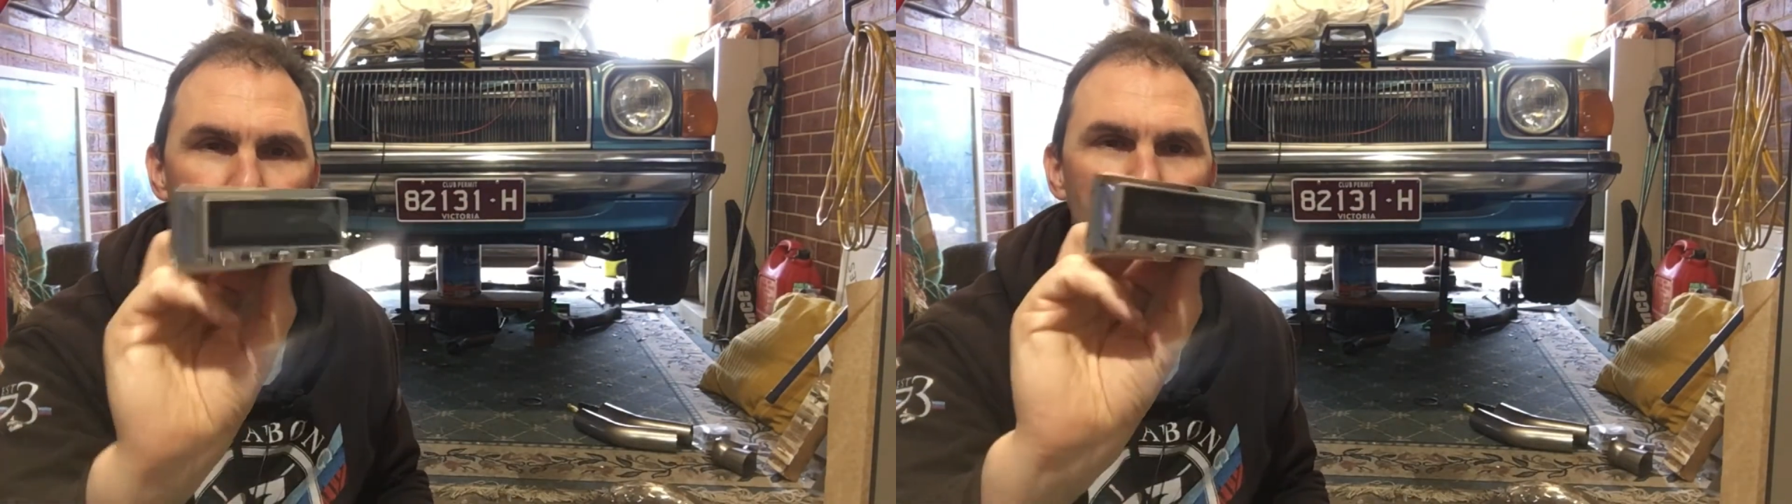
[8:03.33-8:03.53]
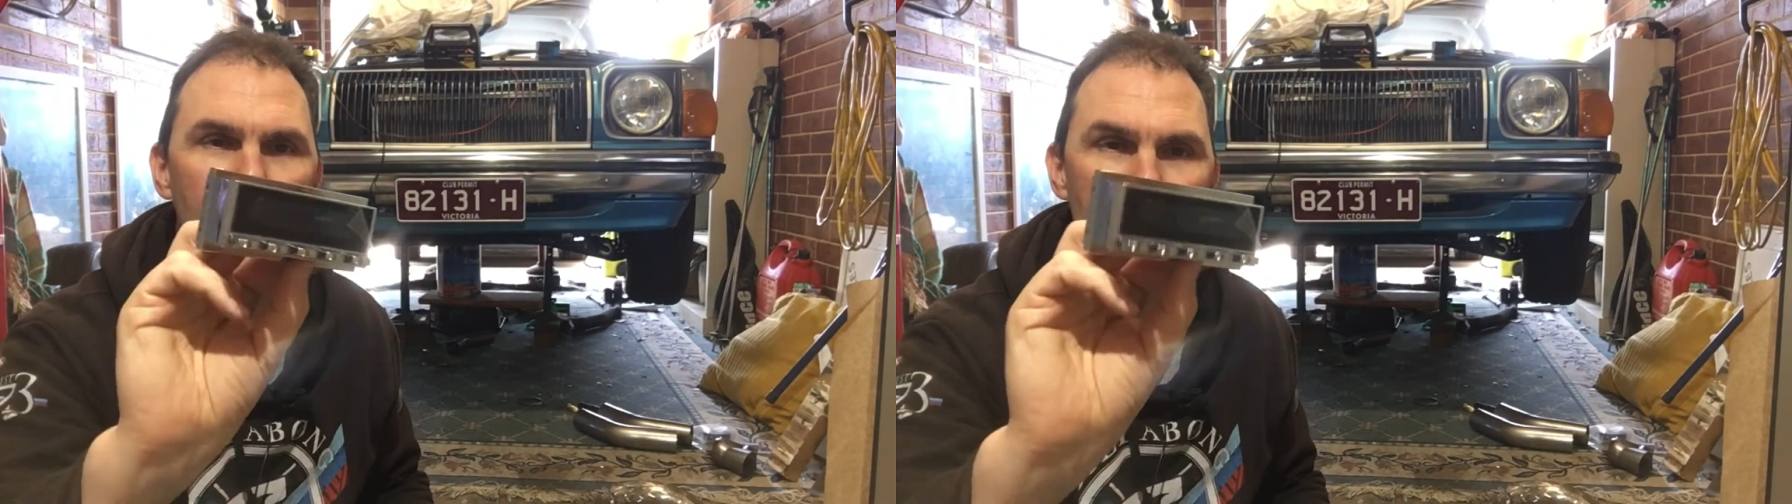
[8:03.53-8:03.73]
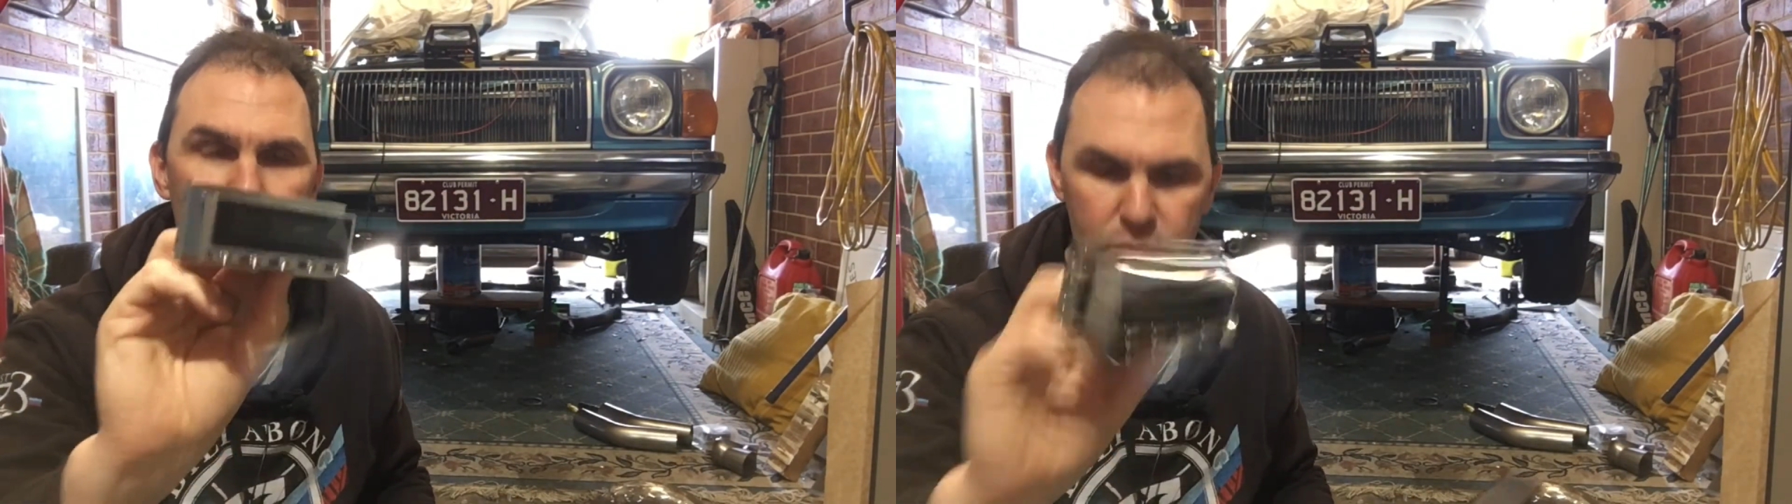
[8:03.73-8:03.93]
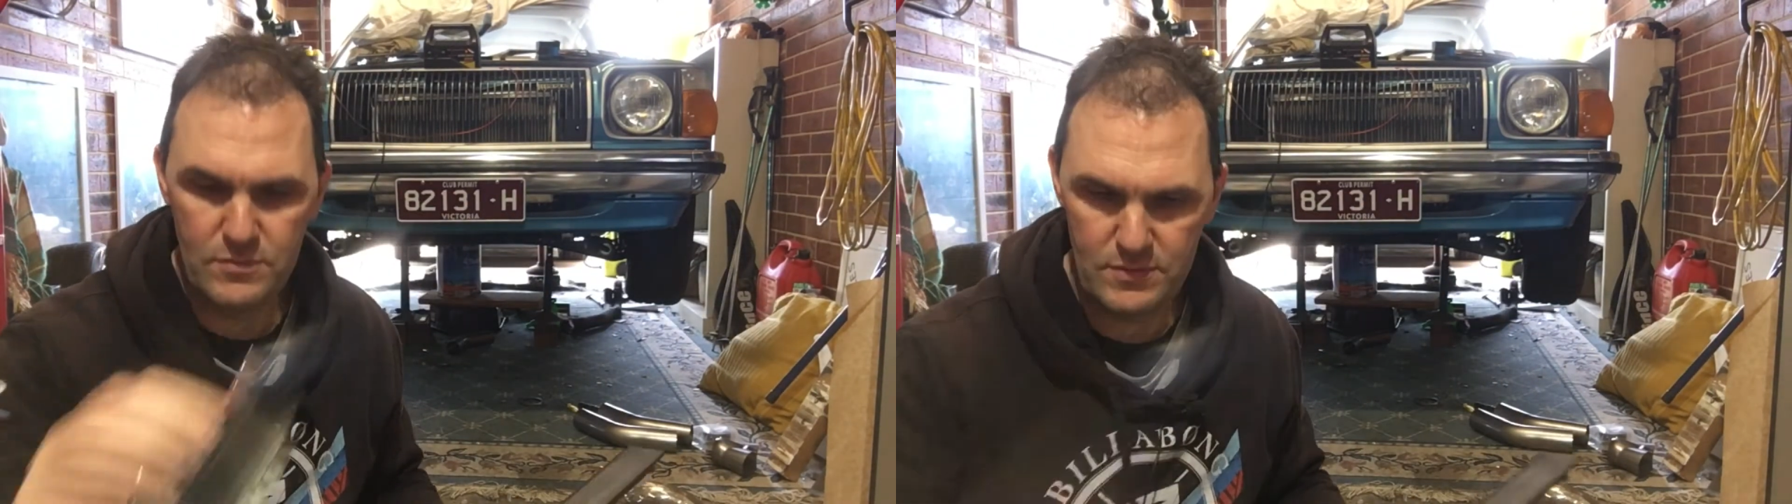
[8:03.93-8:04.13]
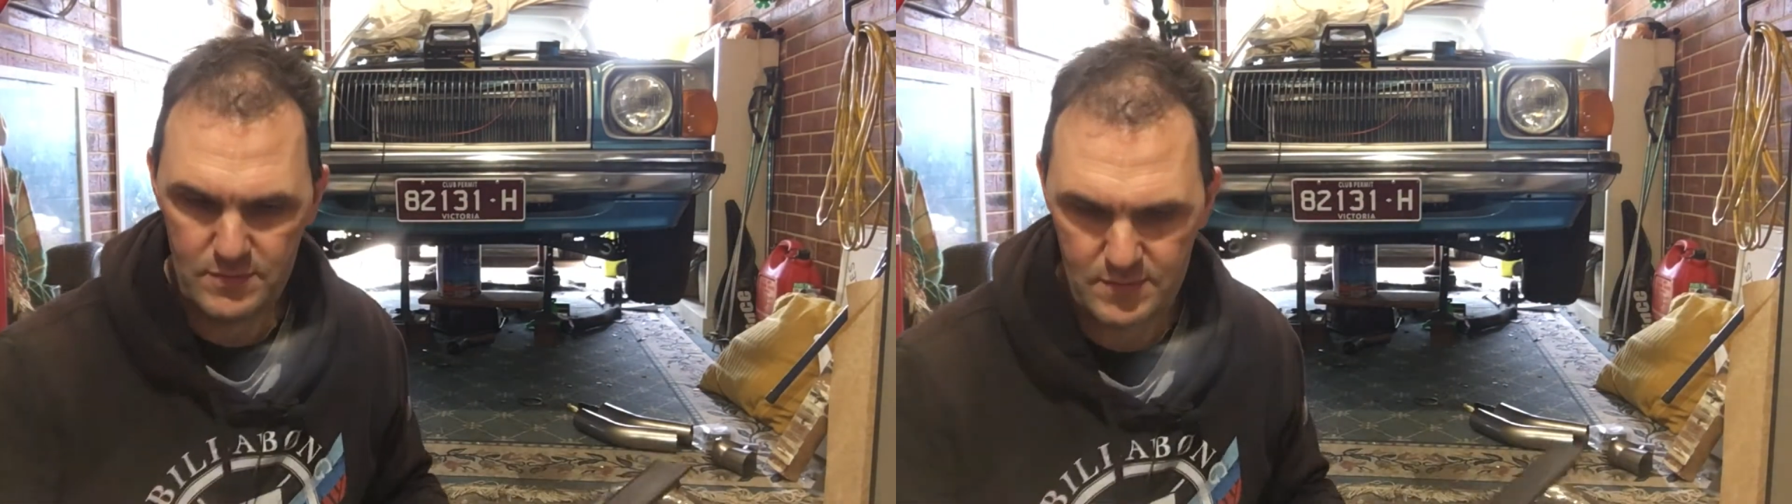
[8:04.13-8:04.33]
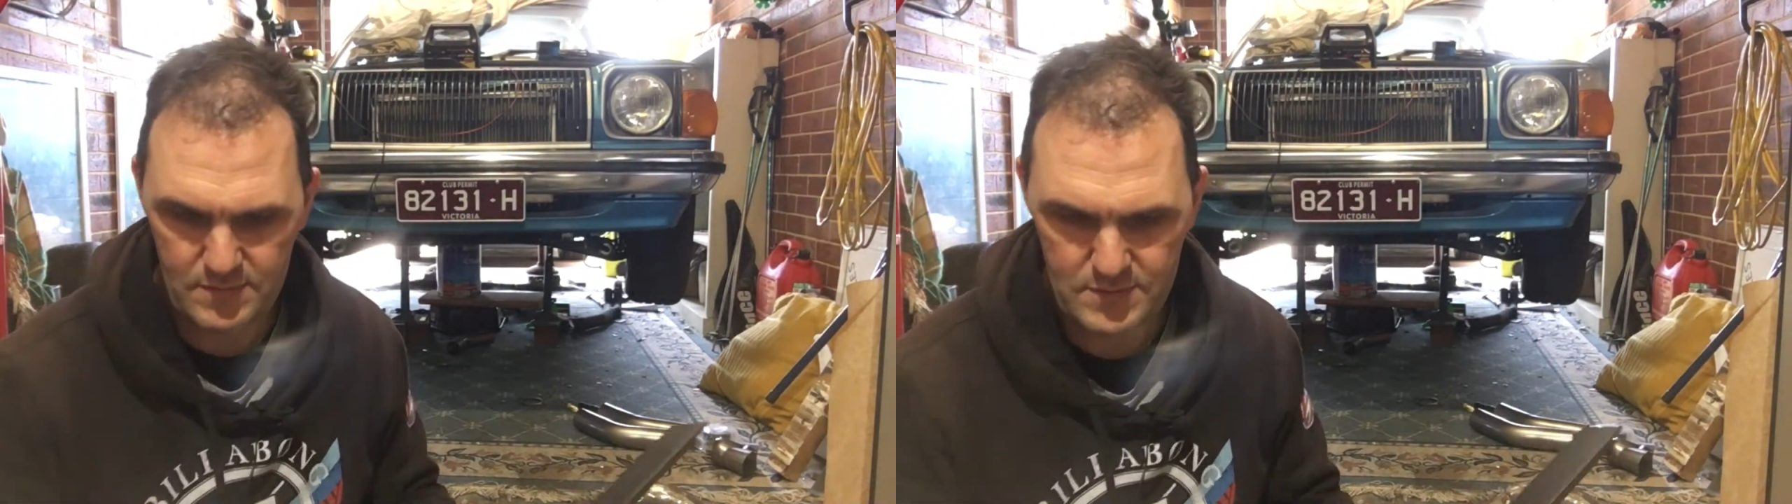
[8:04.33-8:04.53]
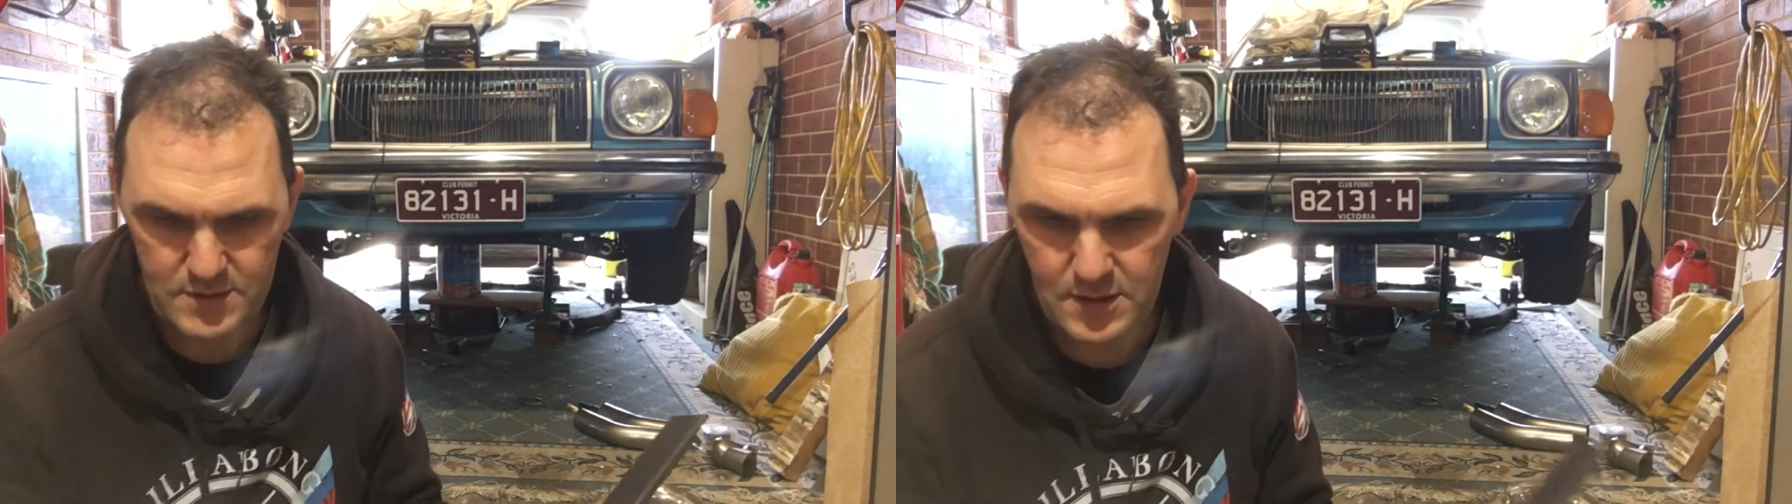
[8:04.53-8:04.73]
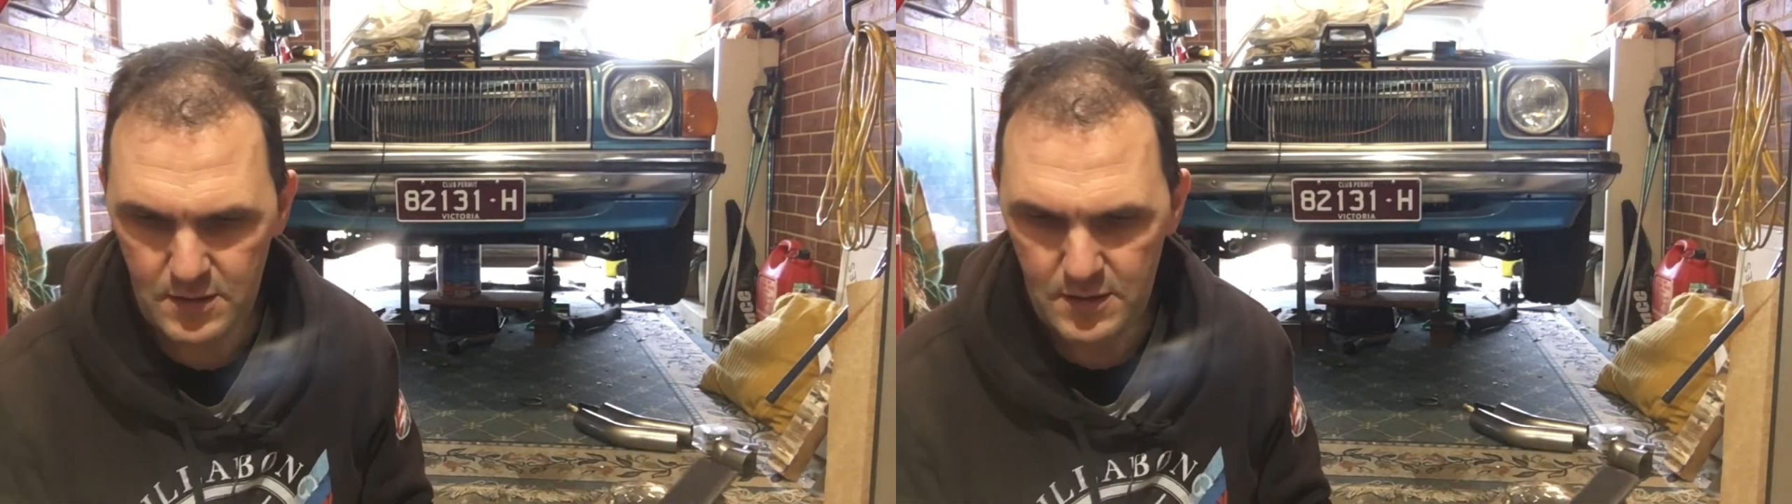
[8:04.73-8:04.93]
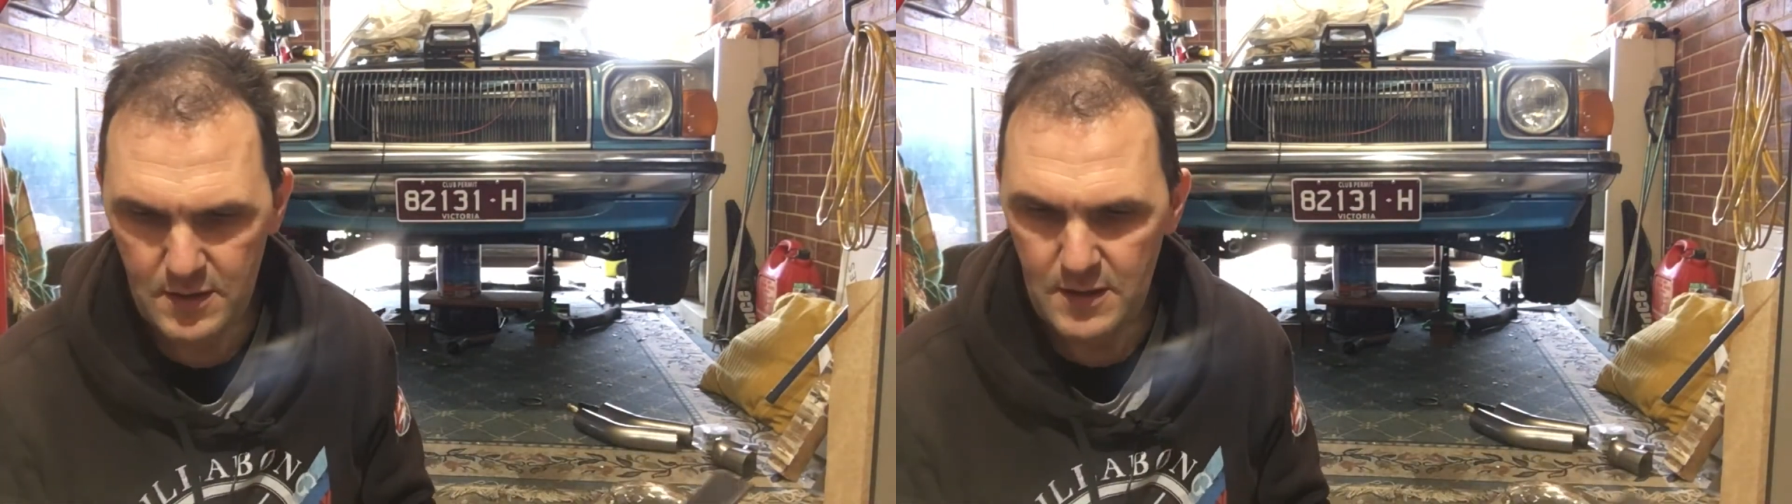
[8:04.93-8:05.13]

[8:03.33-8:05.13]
look old school, so